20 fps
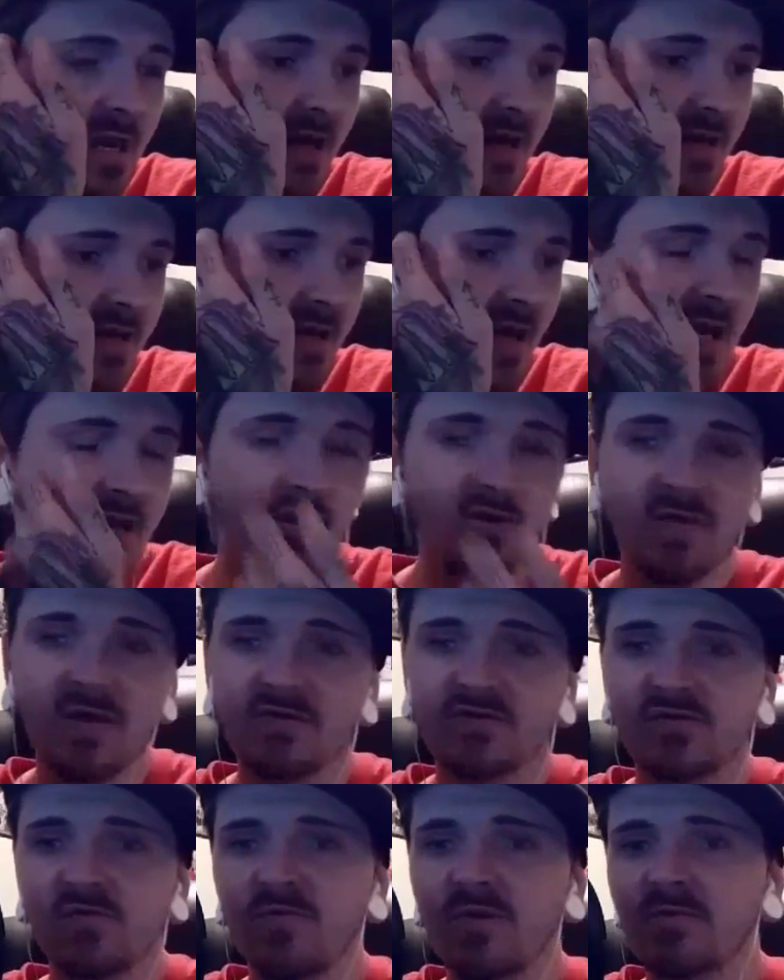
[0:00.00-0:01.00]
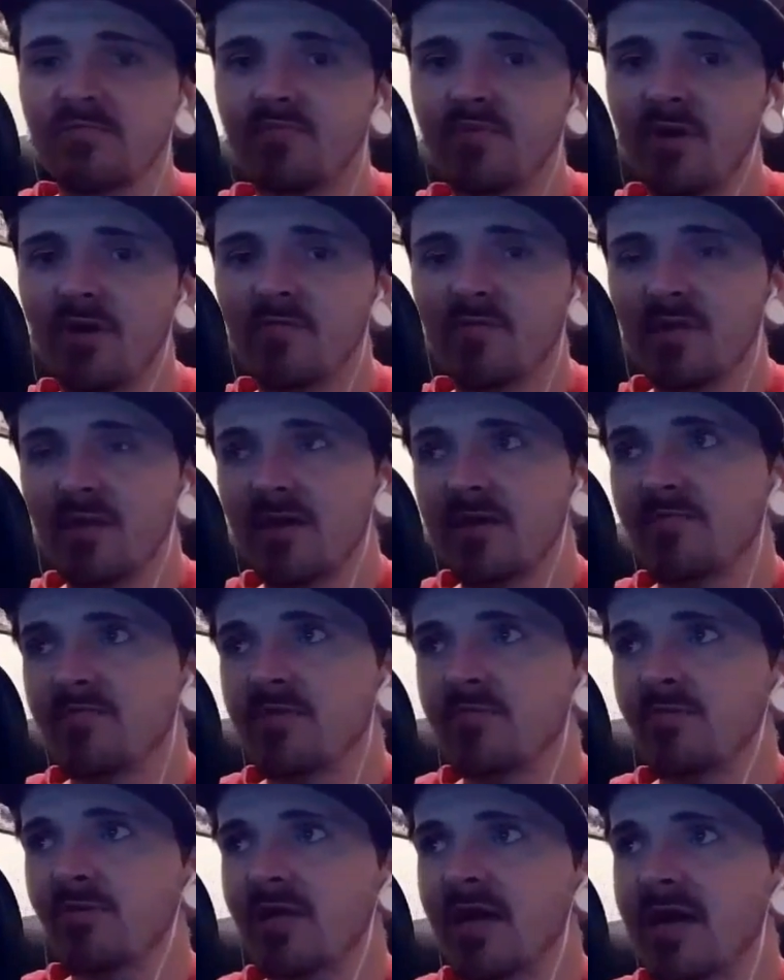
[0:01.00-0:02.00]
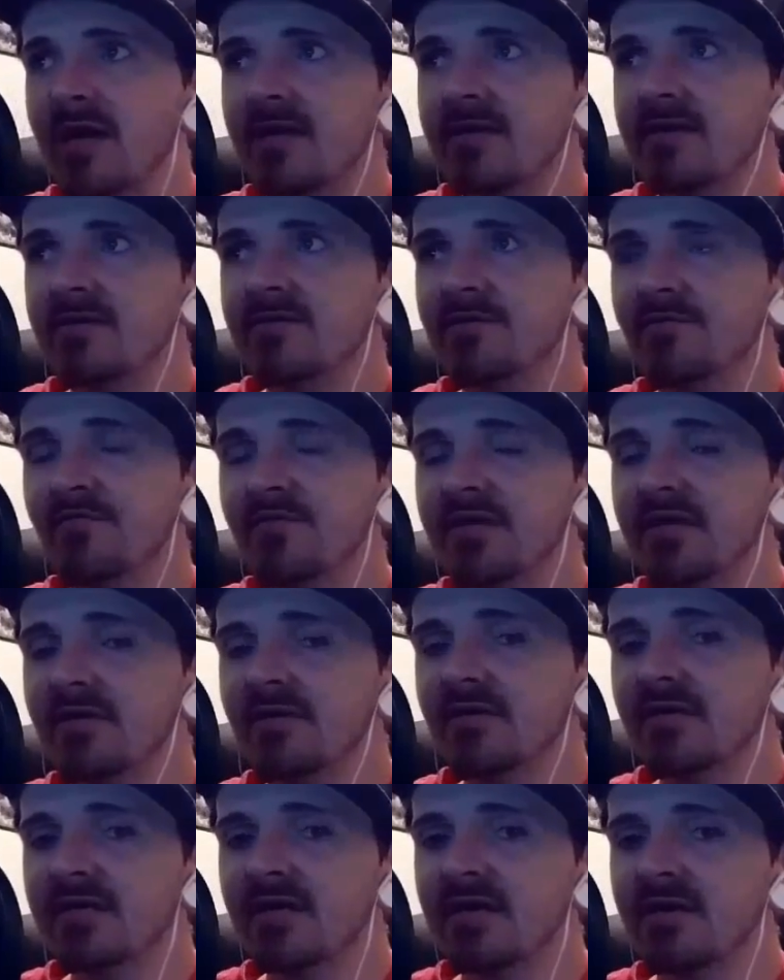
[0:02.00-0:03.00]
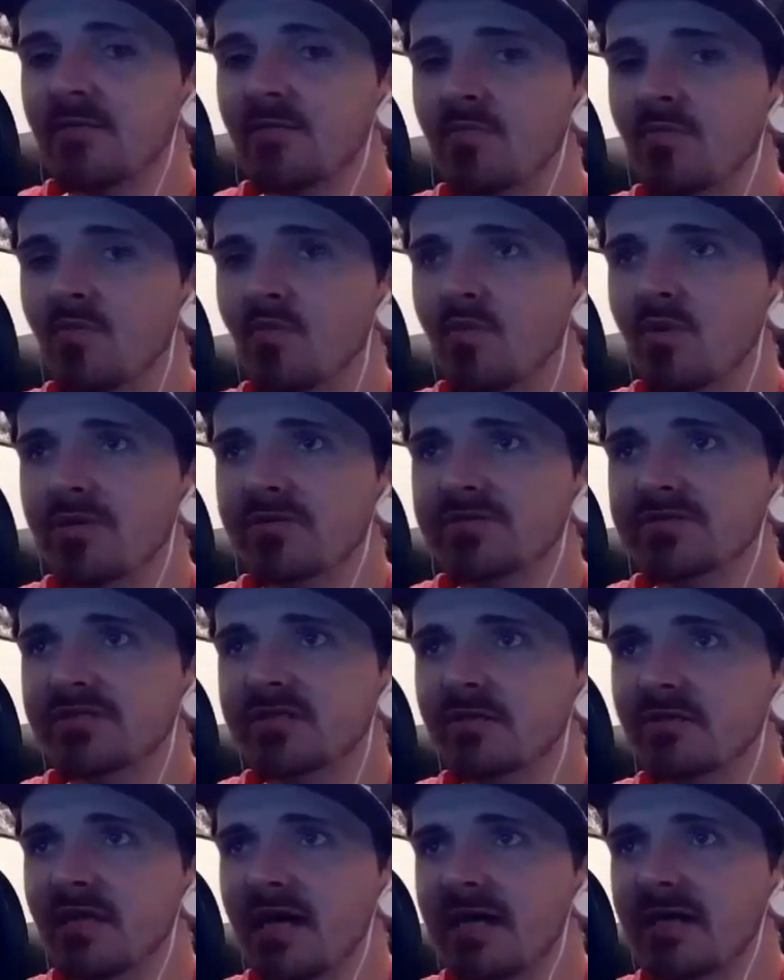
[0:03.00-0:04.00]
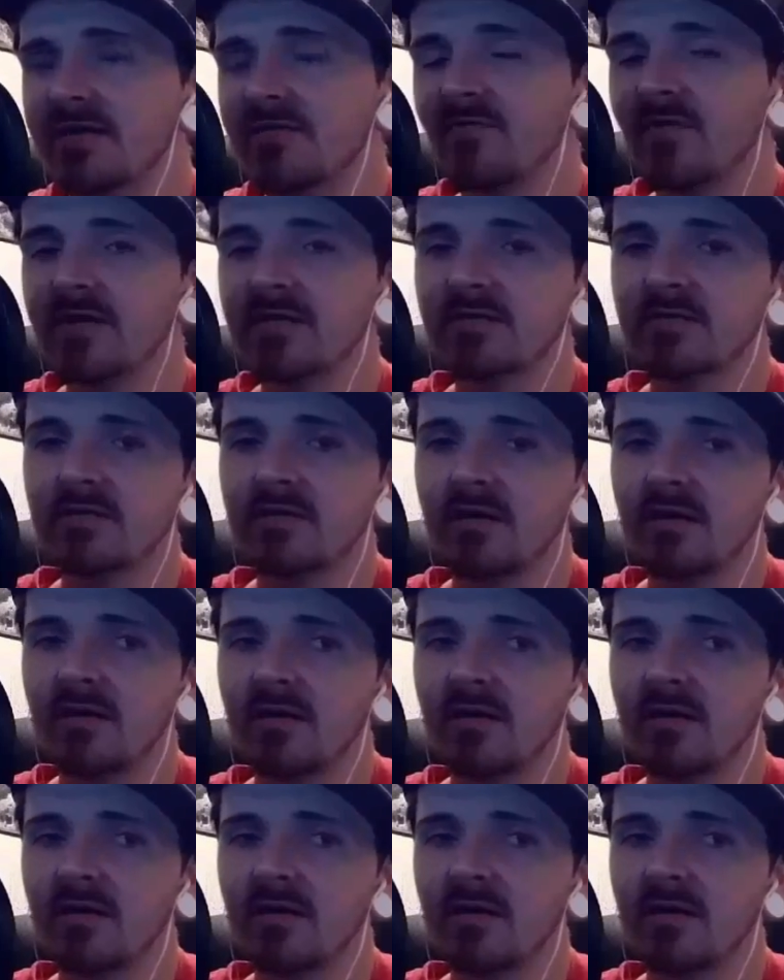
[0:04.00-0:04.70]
I know that was a big problem a lot of people had in the vanilla game, was the lack of like